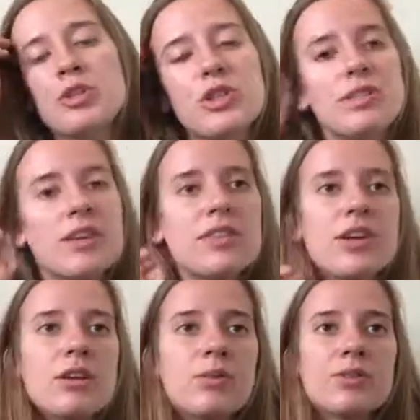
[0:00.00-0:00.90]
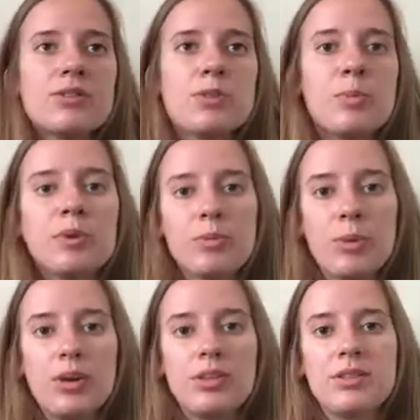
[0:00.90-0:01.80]
But she said that it was super
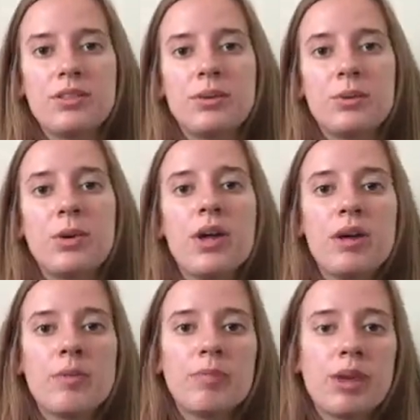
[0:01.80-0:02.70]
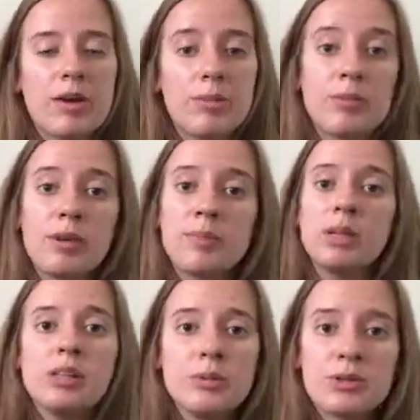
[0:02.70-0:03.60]
important to become
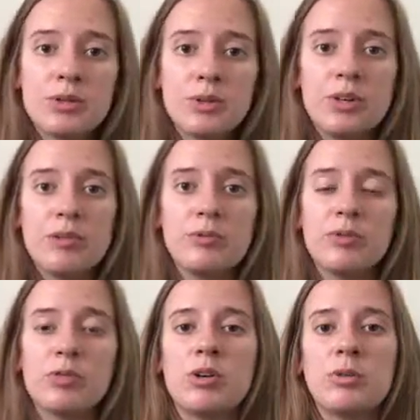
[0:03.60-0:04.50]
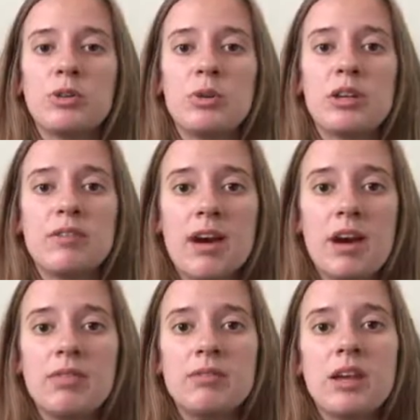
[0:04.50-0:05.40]
completely restorative before we're
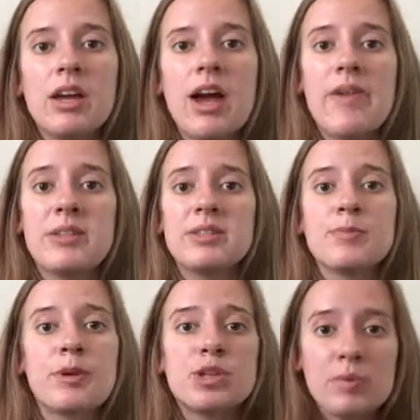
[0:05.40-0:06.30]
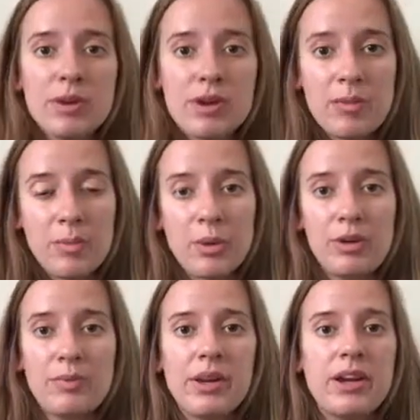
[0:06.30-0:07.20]
25. And that's especially
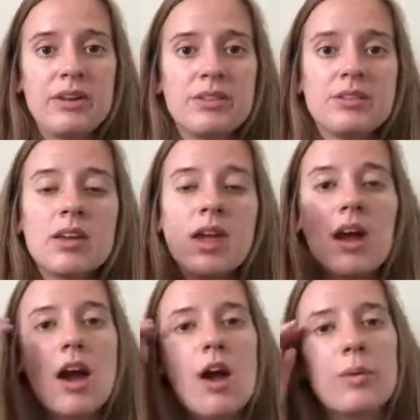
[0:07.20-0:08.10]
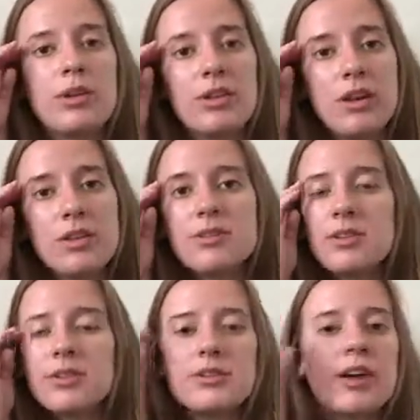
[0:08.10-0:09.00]
important because our neurons
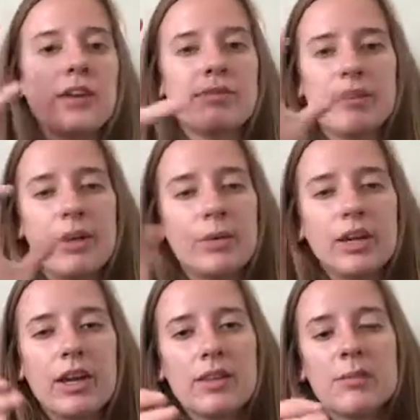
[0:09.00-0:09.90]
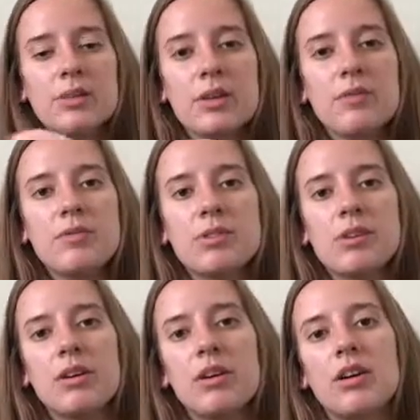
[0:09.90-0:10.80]
are still kind of networking themselves
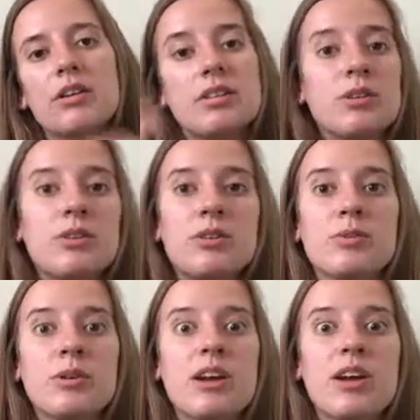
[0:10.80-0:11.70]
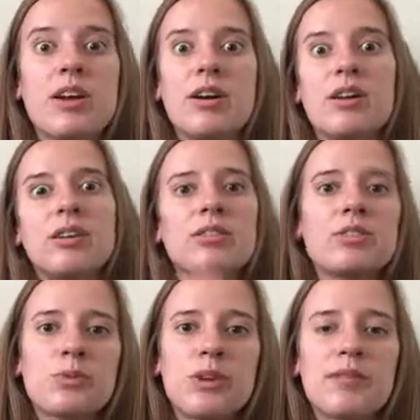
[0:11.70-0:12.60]
until we are
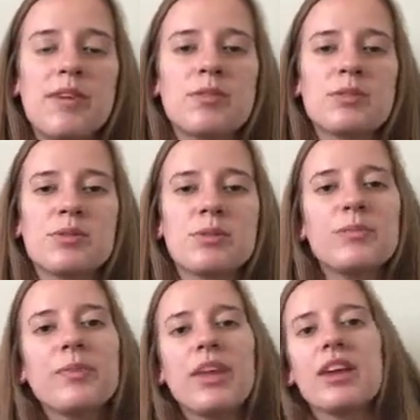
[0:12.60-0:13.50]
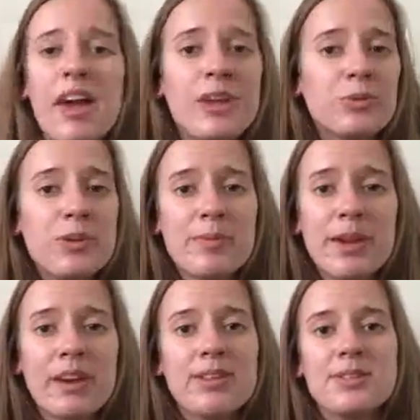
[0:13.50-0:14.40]
25 years old. And with
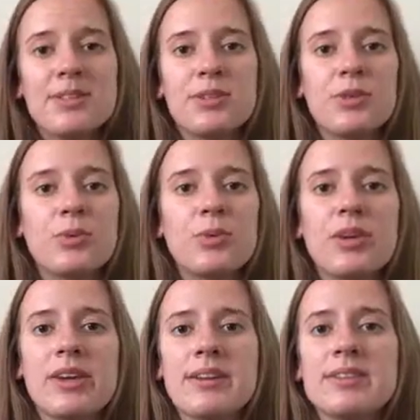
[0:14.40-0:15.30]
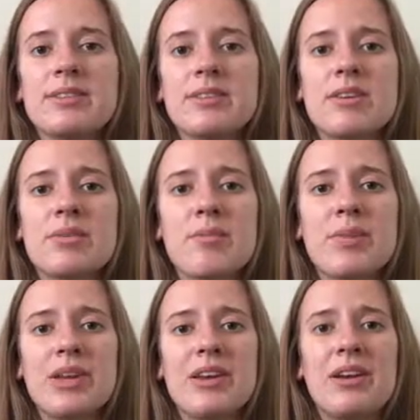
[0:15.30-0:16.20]
my cousin too, he's
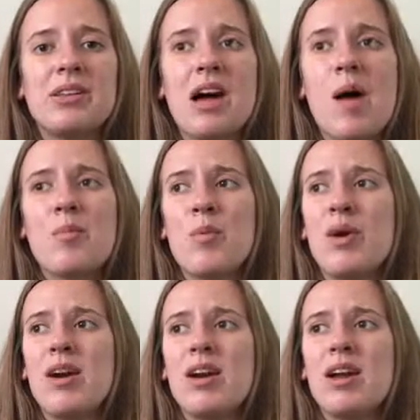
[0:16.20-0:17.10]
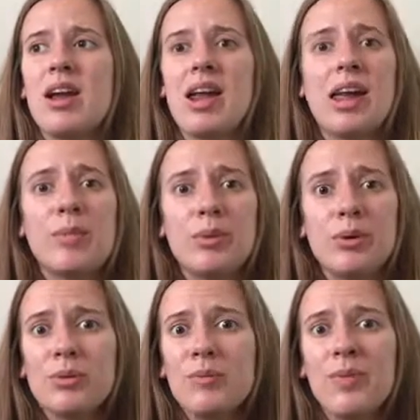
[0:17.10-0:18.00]
been a lot more
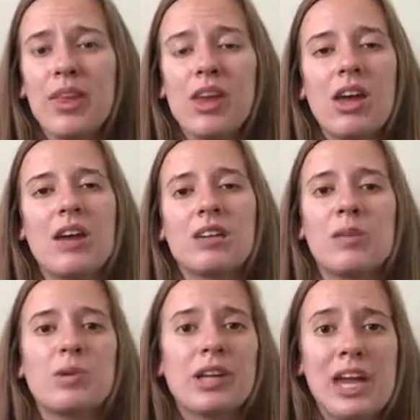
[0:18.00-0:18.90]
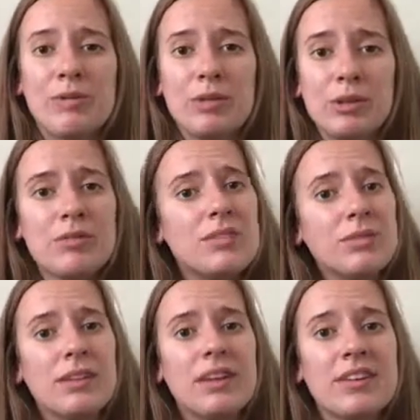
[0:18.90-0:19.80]
able and a lot more capable of
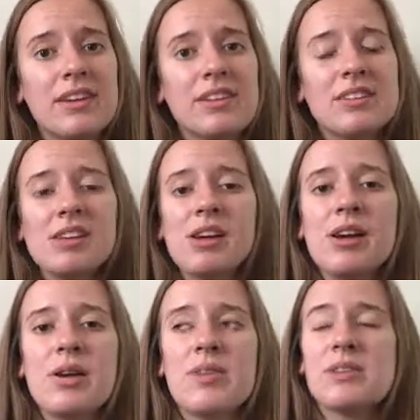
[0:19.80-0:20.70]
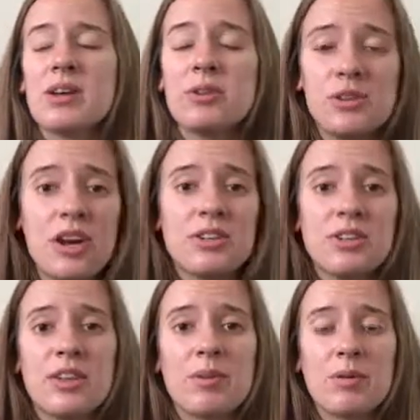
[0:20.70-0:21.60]
doing things. This other
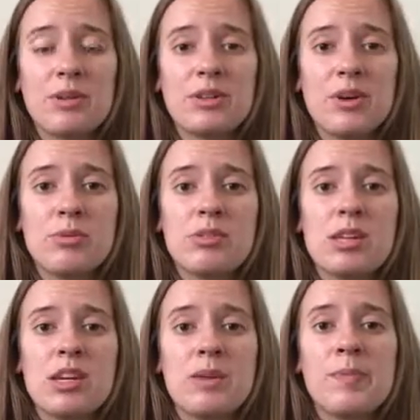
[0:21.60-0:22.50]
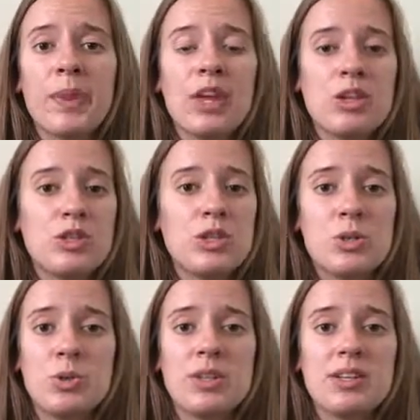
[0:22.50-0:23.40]
doctor that we went to go see, she
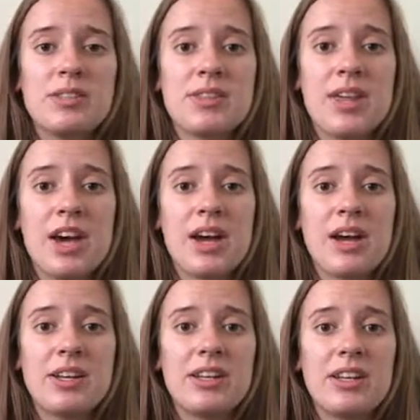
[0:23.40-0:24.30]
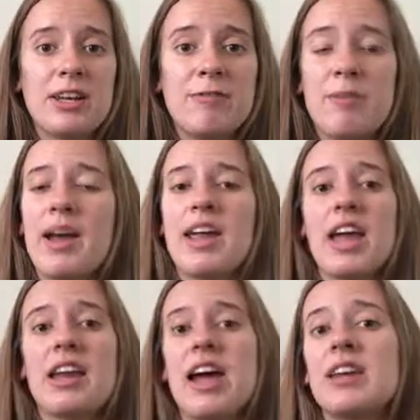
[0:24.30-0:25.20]
told us that if my
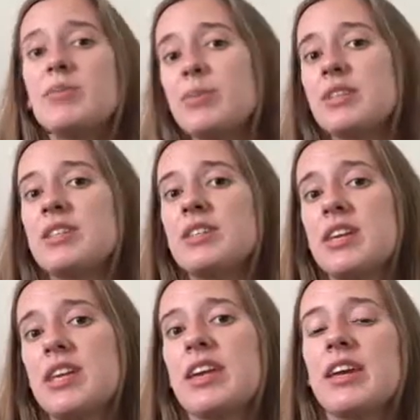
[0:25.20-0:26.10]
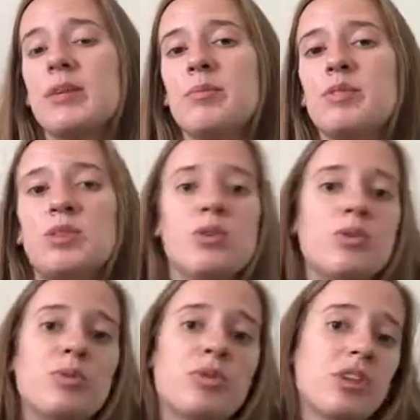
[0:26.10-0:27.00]
aunt hadn't been taking him
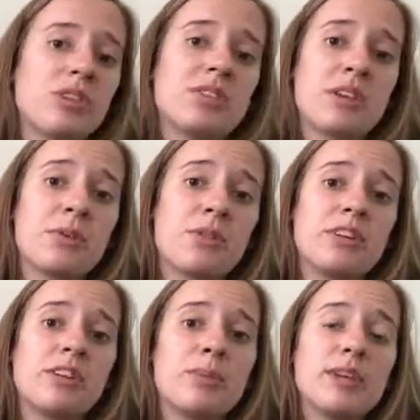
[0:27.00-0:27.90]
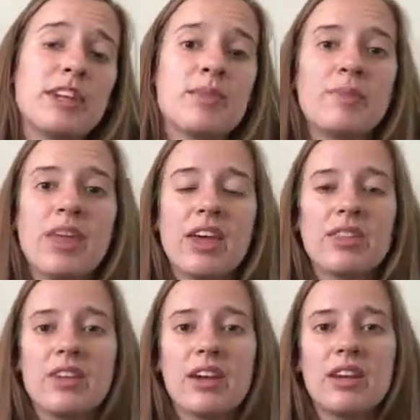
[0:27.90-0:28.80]
to cranial sacral therapy,
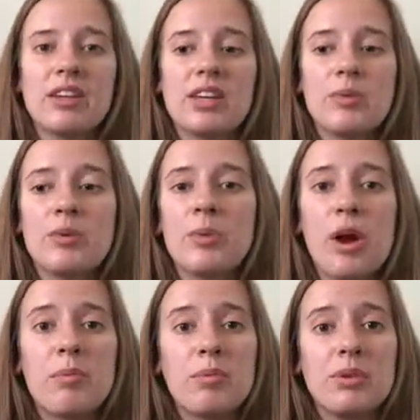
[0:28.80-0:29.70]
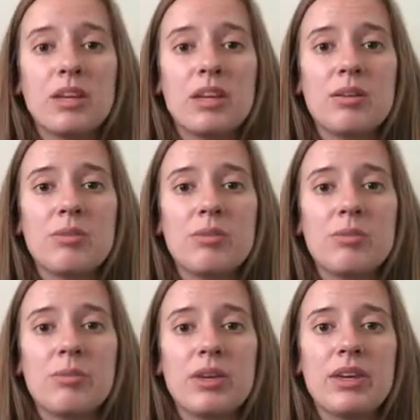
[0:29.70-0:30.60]
that he would probably
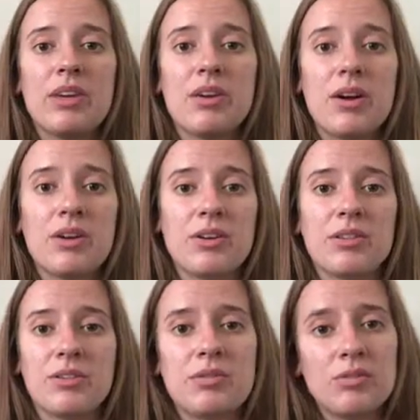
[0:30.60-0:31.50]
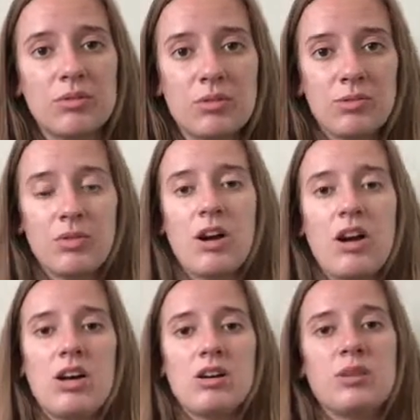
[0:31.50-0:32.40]
be on
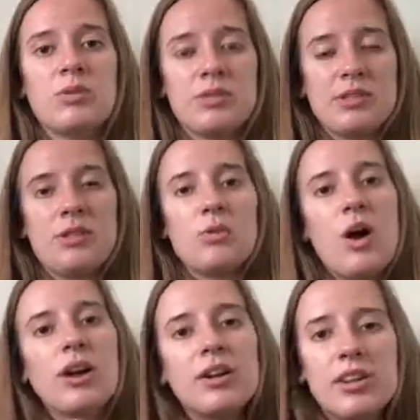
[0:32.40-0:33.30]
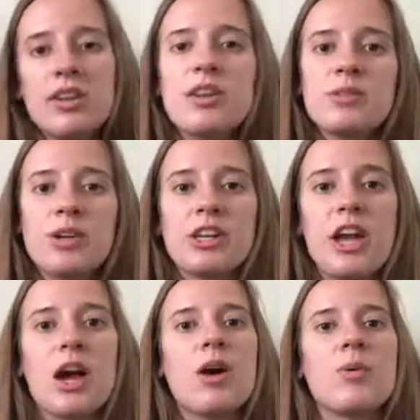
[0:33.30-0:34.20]
those little walker things right
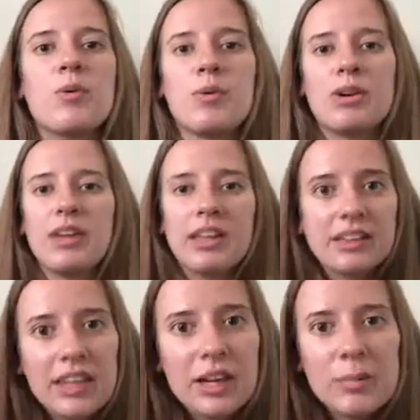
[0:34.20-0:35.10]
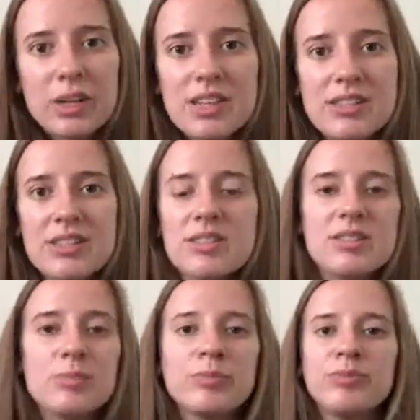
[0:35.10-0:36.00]
now, or like leg
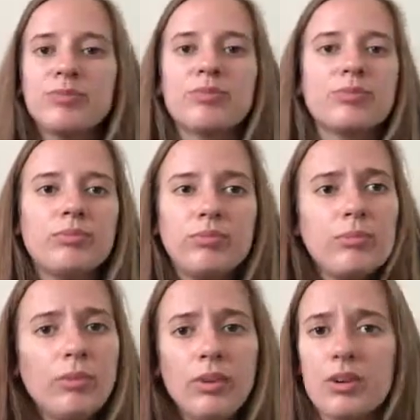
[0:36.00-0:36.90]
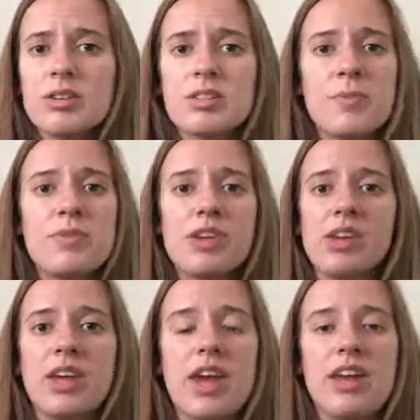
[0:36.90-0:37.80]
braces or something.